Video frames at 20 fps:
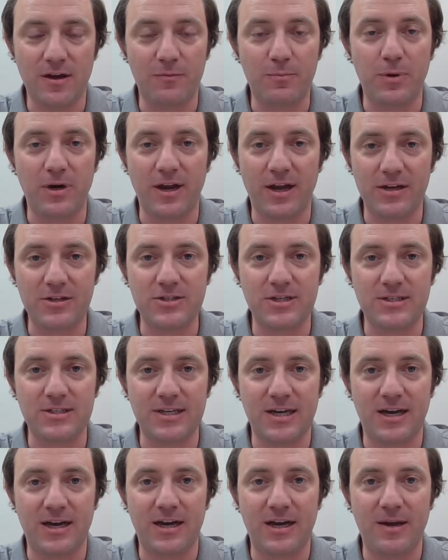of
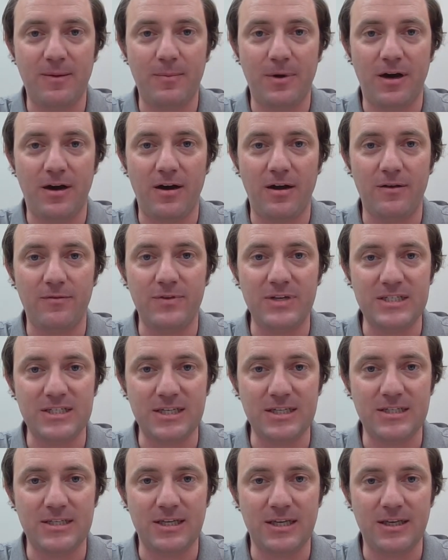production time on
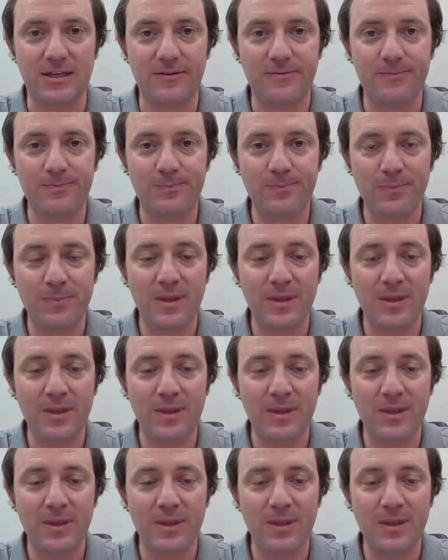VCT.